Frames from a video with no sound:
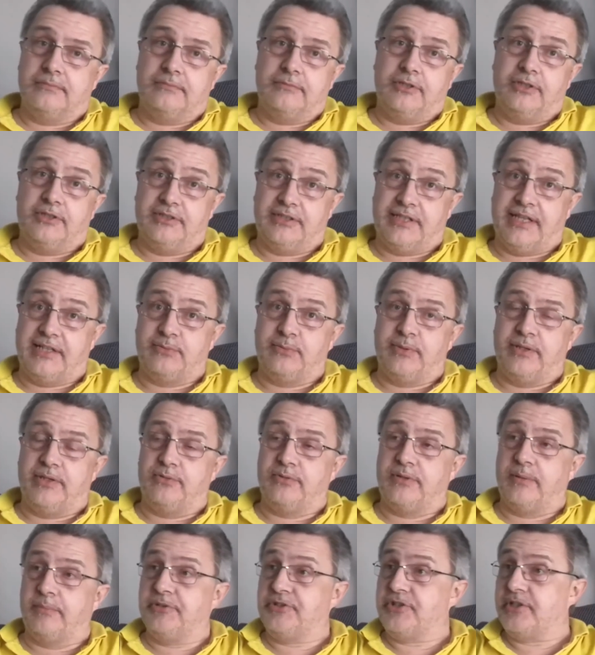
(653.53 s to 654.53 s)
Because that's where the
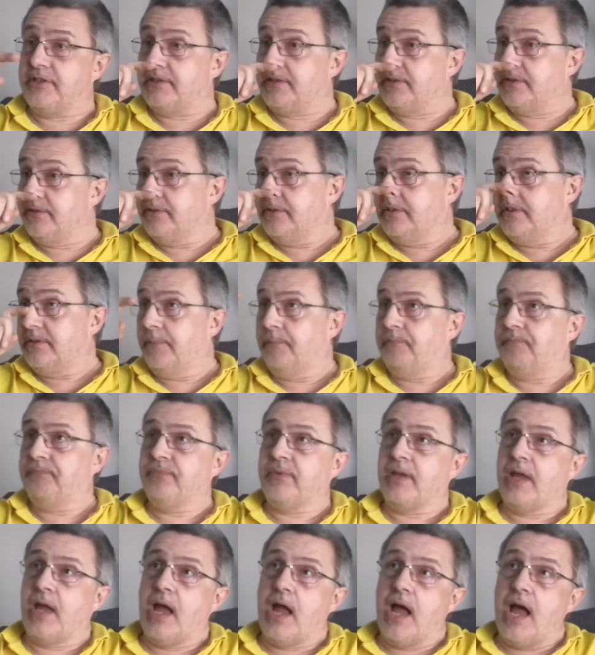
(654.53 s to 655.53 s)
rubbish is stored.
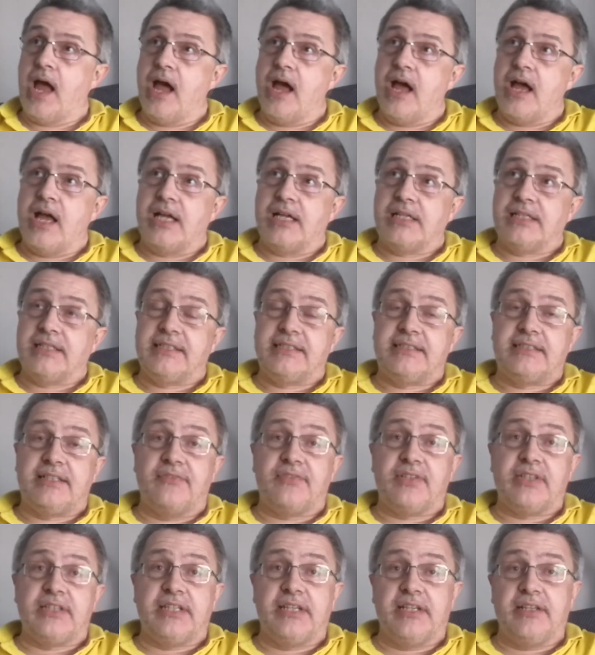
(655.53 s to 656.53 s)

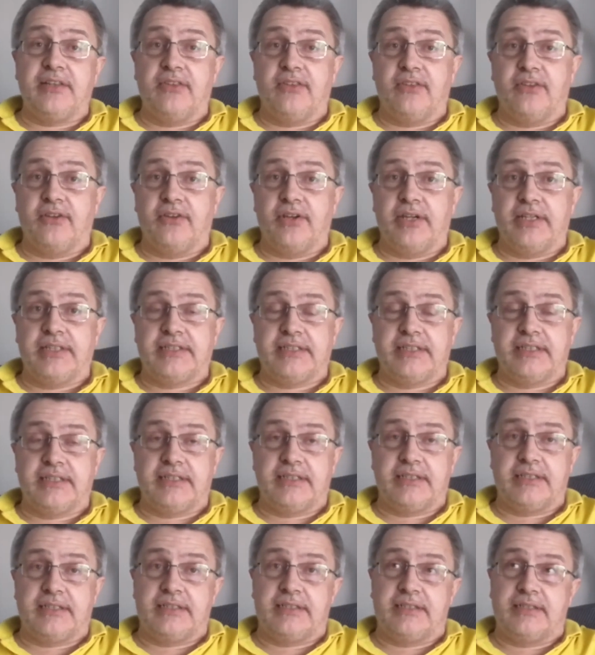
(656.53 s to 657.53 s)

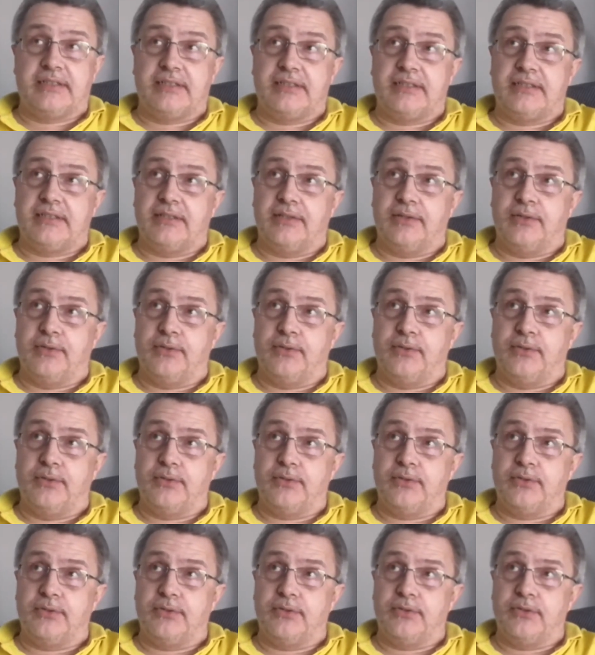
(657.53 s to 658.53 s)
17:36
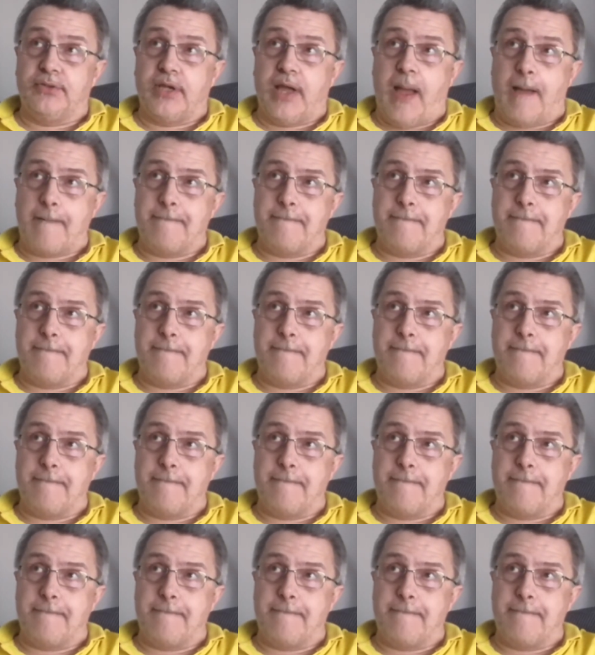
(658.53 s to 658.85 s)
on